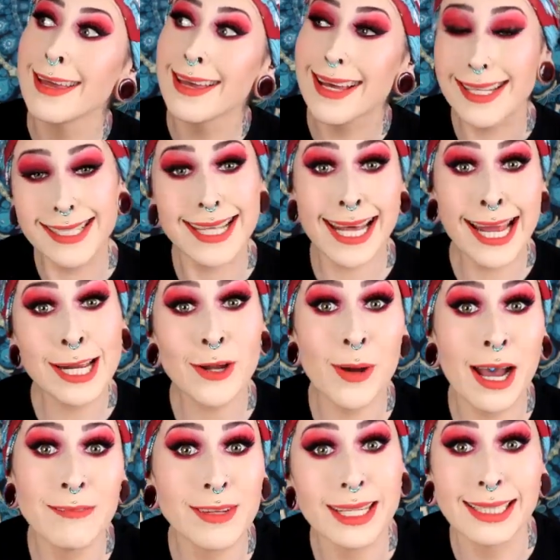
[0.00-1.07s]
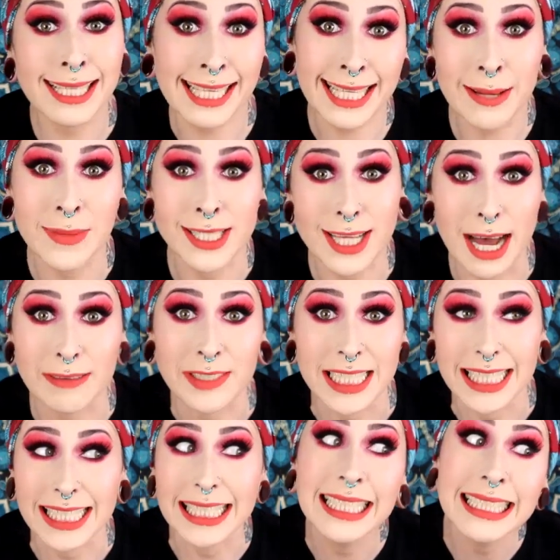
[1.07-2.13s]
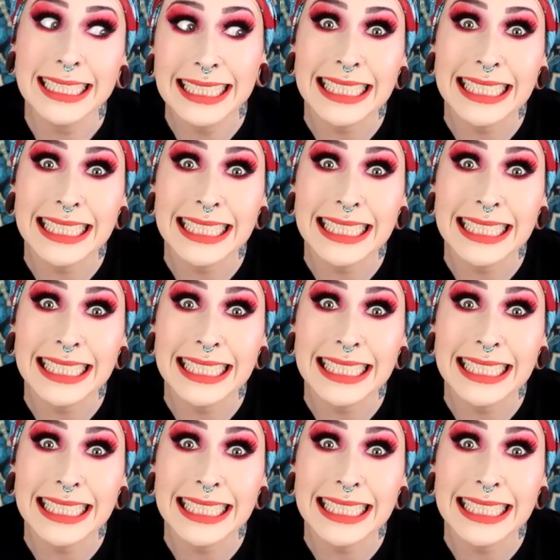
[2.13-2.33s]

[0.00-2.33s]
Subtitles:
because then I don't have to clean them as often.